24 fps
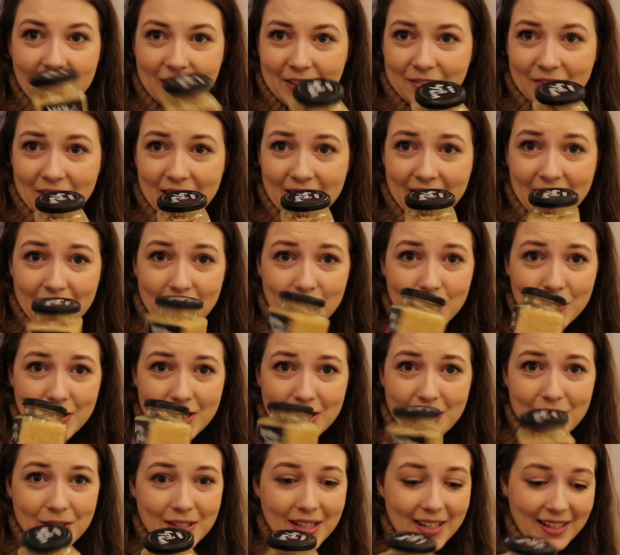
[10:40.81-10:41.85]
going to really enjoy
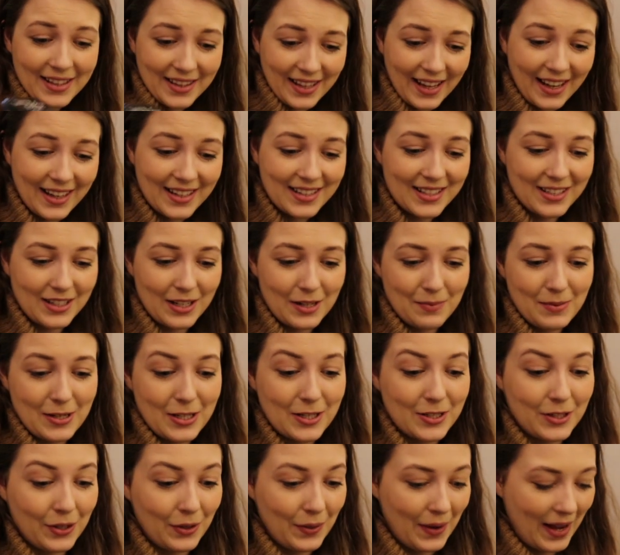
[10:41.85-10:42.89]
using that. It's going to be
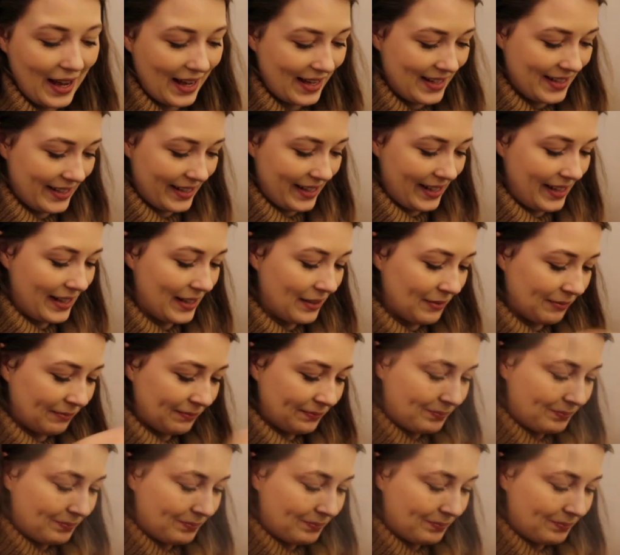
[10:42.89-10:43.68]
so handy.